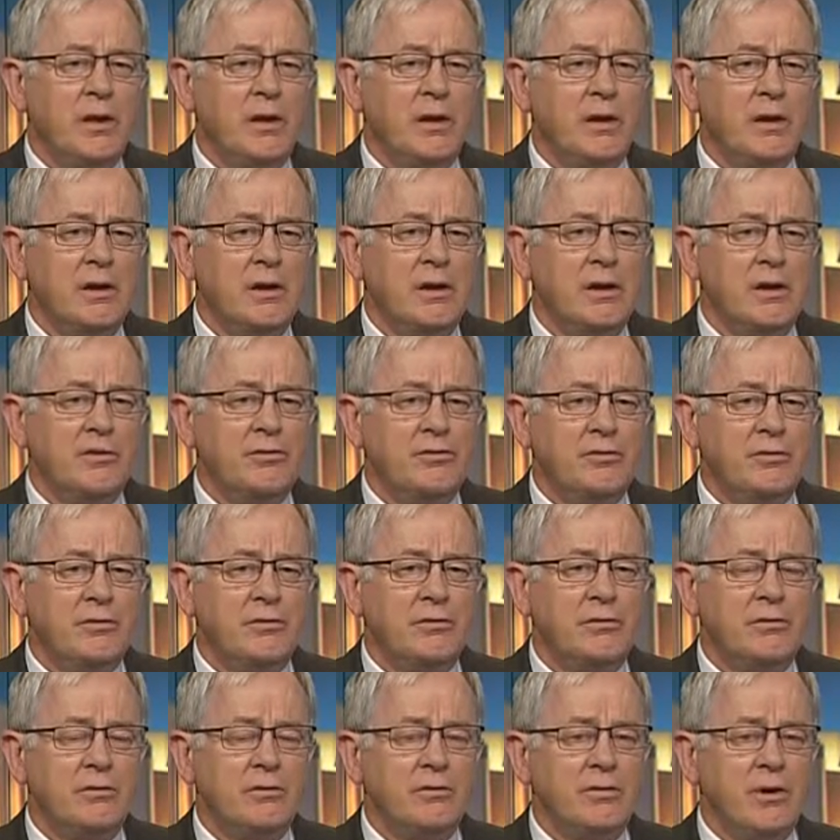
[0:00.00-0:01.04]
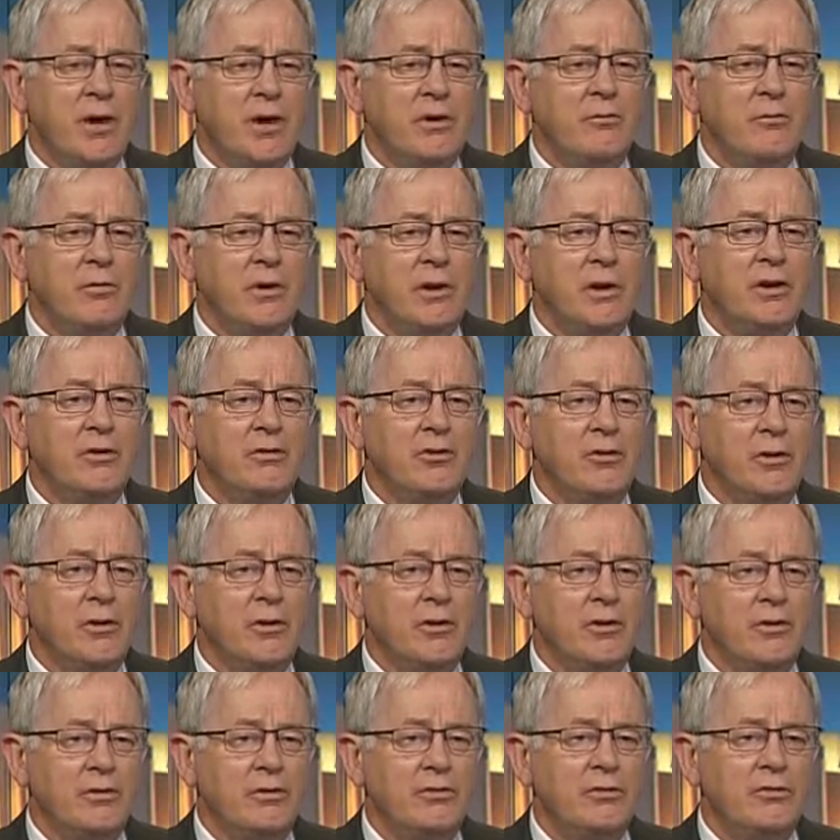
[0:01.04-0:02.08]
at least $10 billion
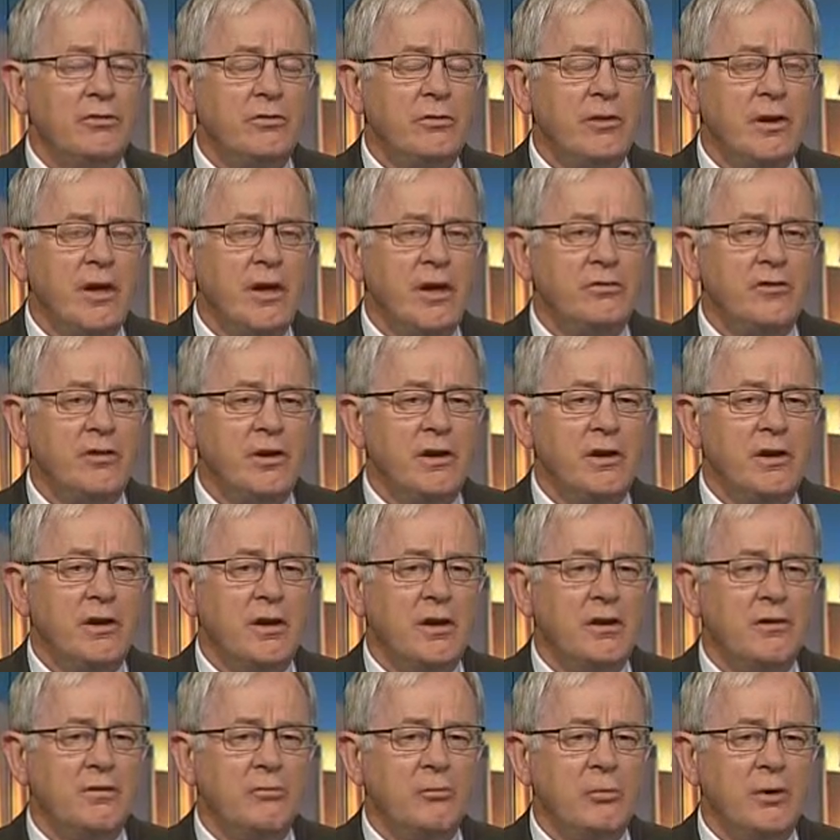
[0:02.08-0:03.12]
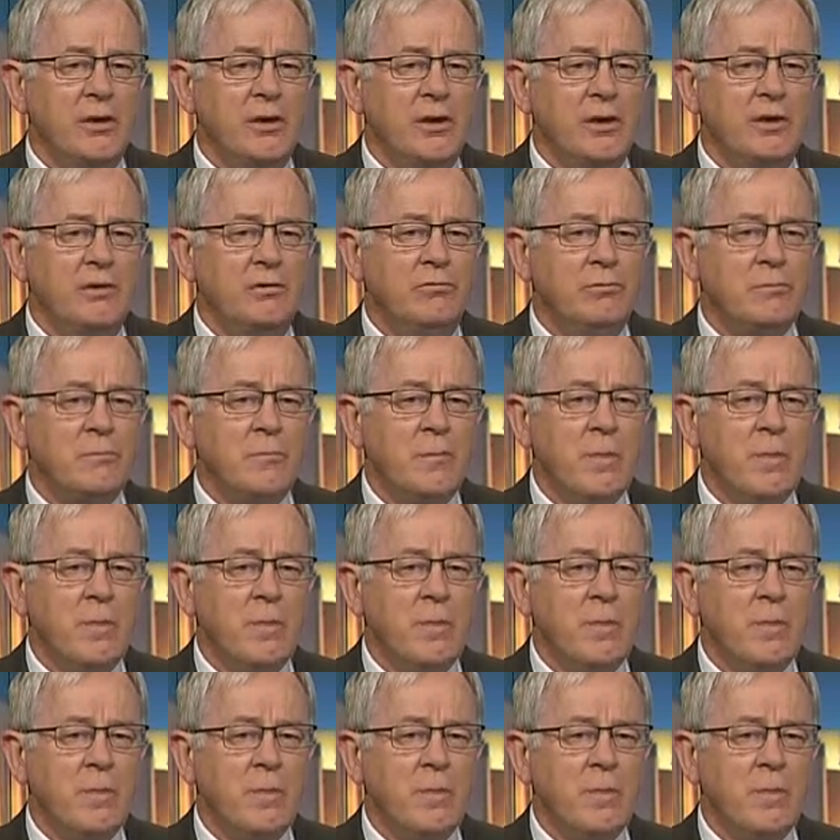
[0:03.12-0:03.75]
has either been